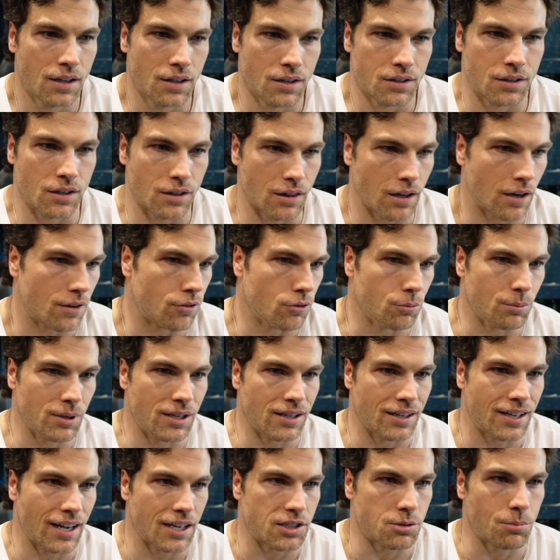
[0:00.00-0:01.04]
Good luck for me
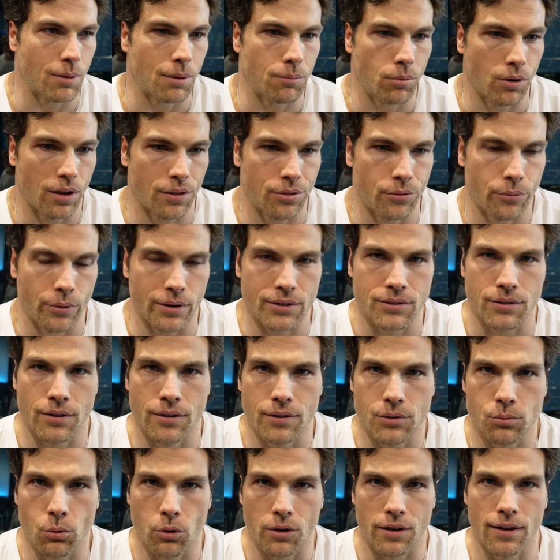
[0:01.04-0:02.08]
catching my breath the rest of
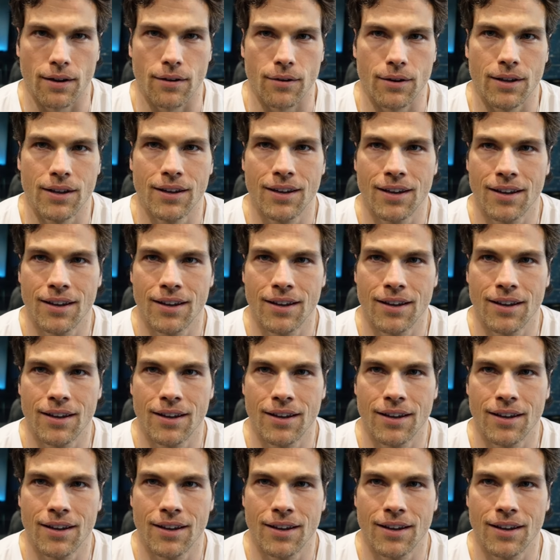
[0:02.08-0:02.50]
this workout.